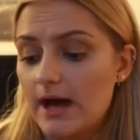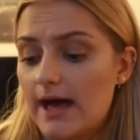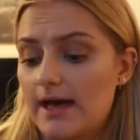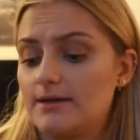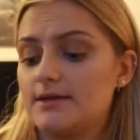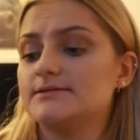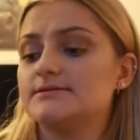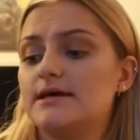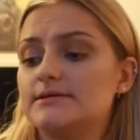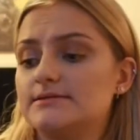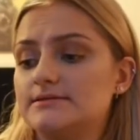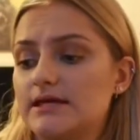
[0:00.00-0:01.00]
and it
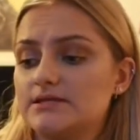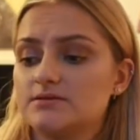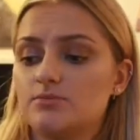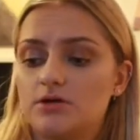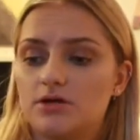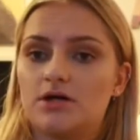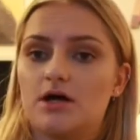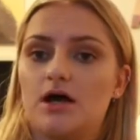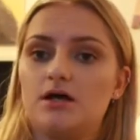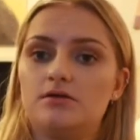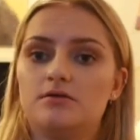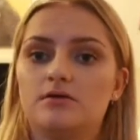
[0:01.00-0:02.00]
says Santa
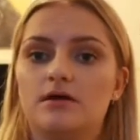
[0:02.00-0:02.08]
Monica,